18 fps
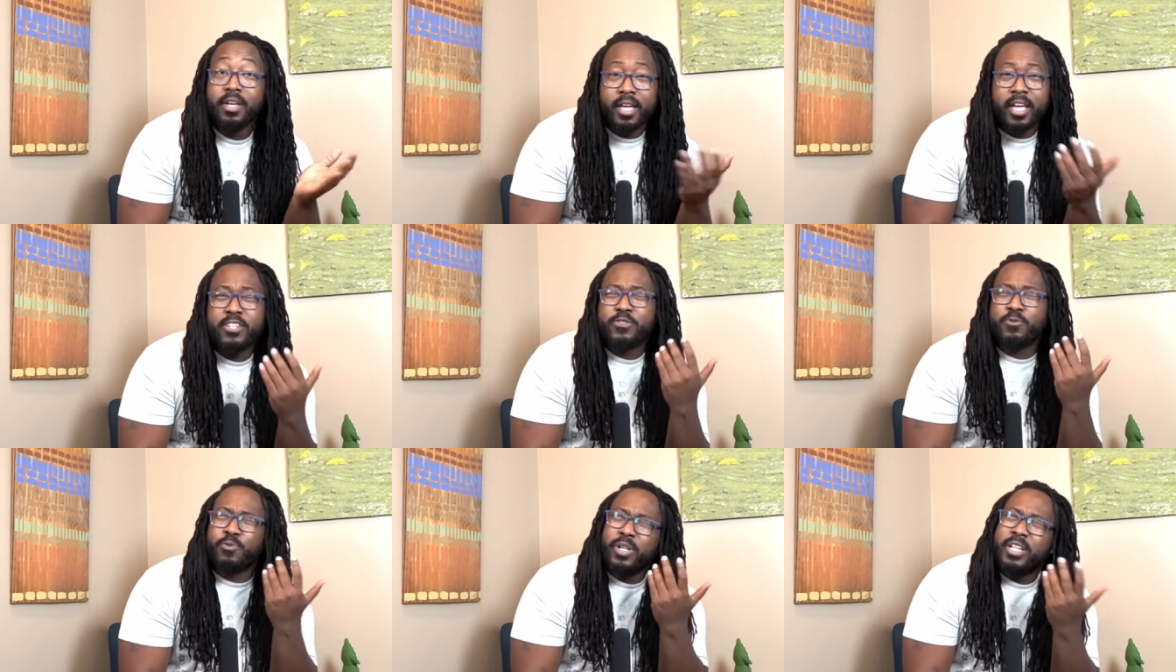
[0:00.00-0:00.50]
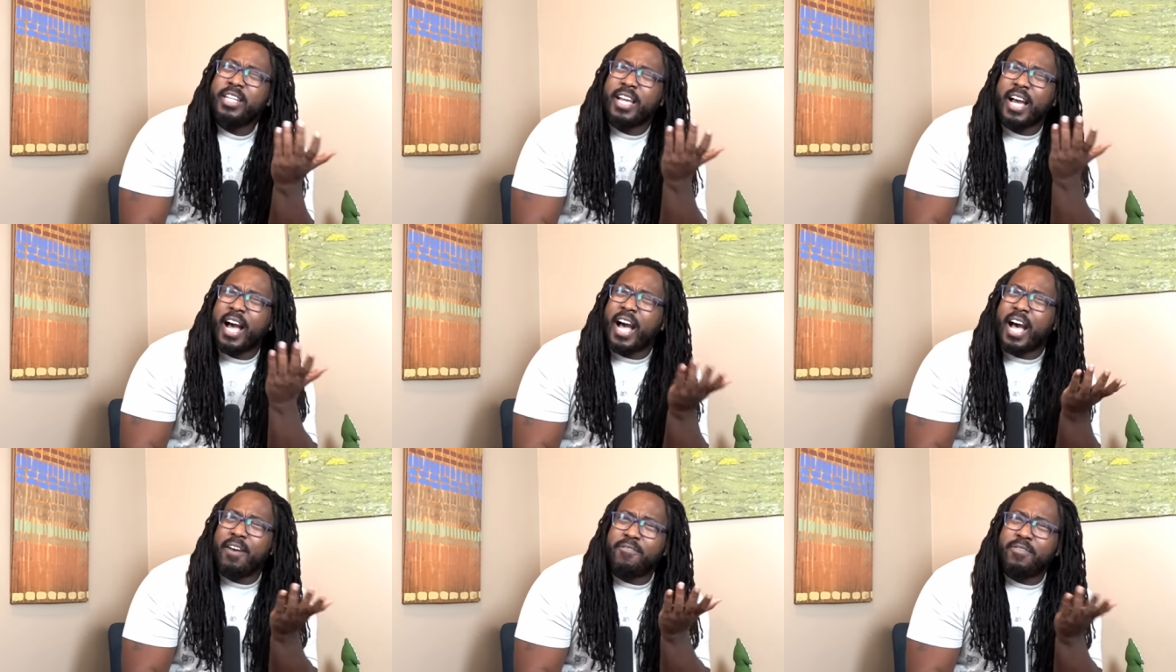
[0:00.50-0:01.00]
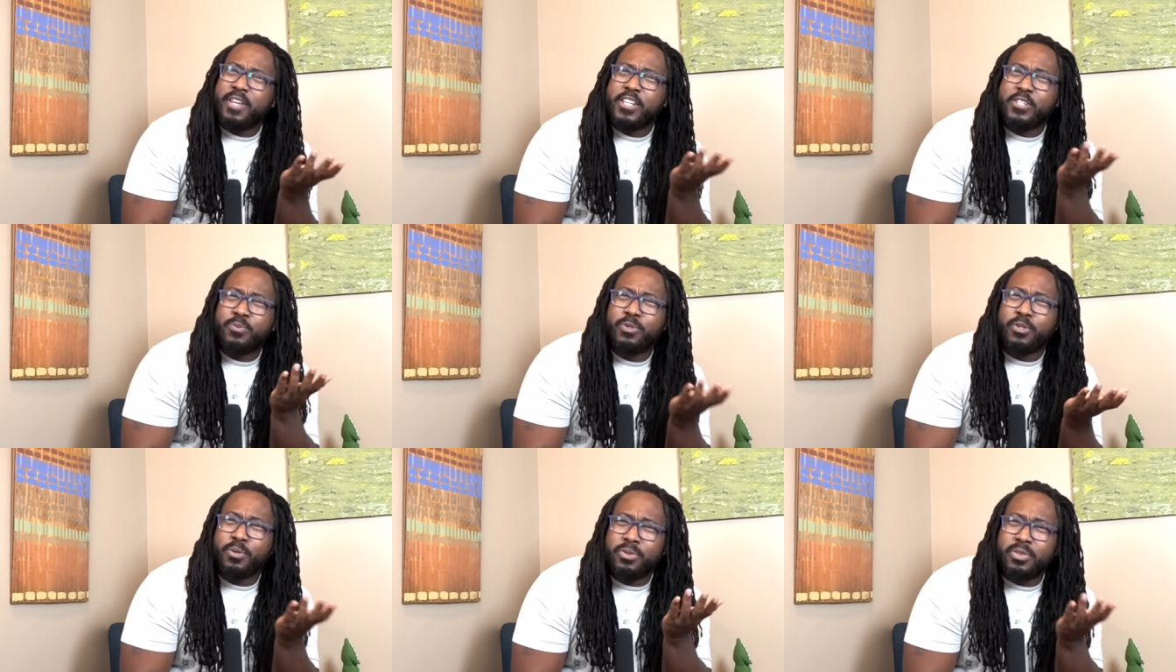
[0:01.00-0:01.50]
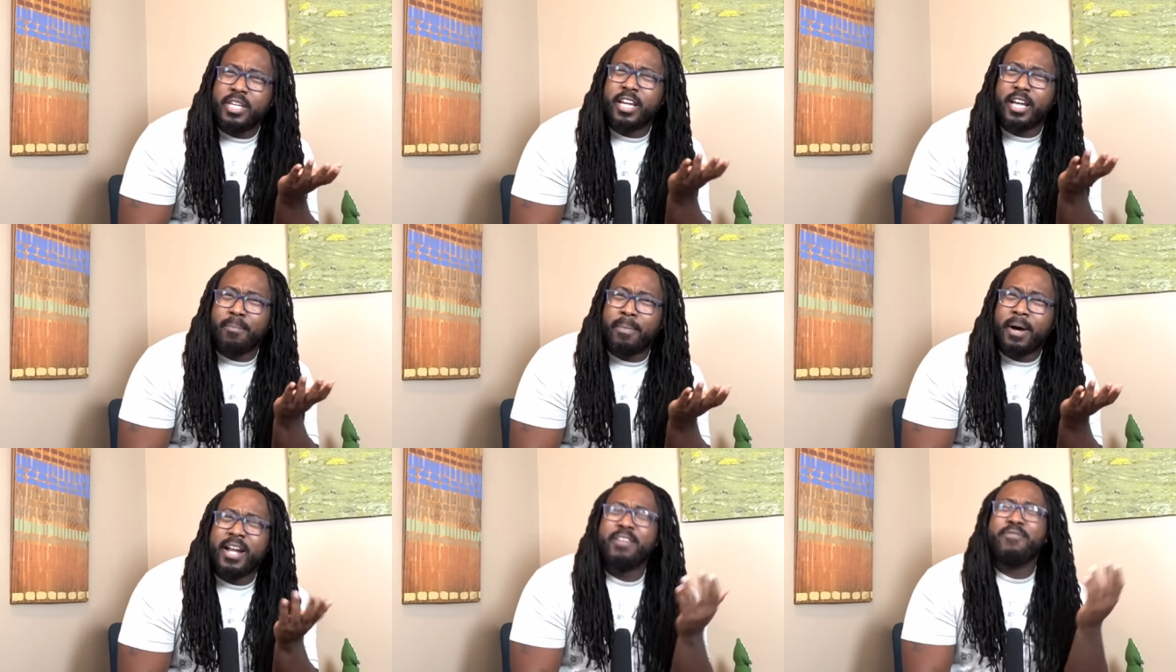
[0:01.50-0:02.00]
It's really obvious when you think
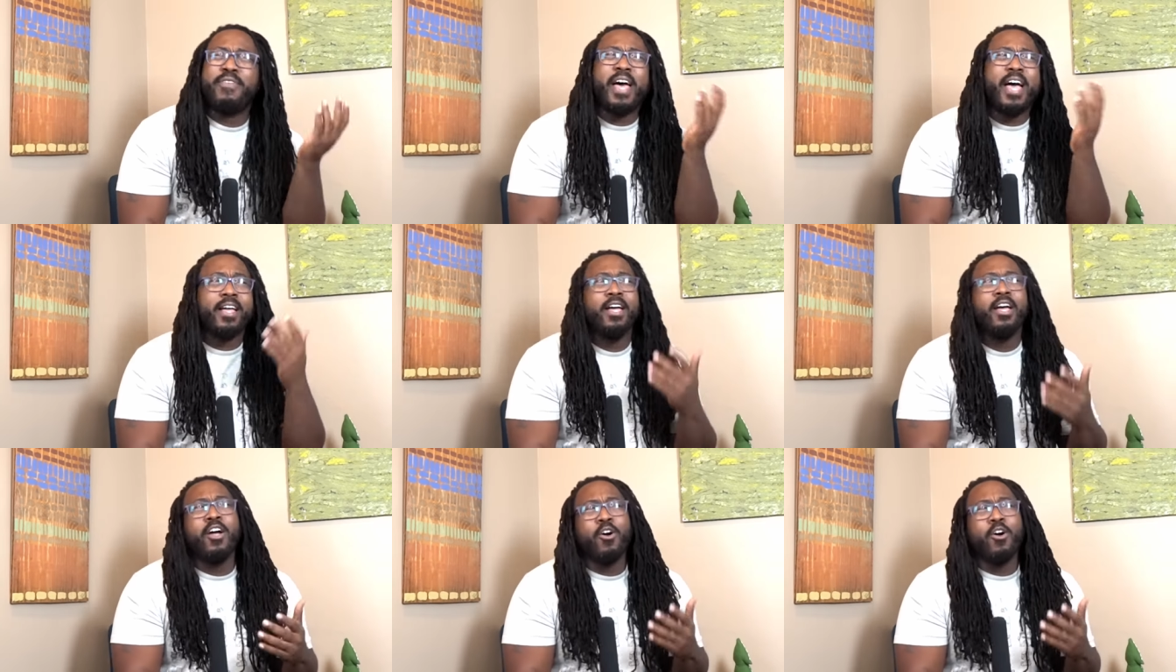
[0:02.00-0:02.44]
about it. In fact,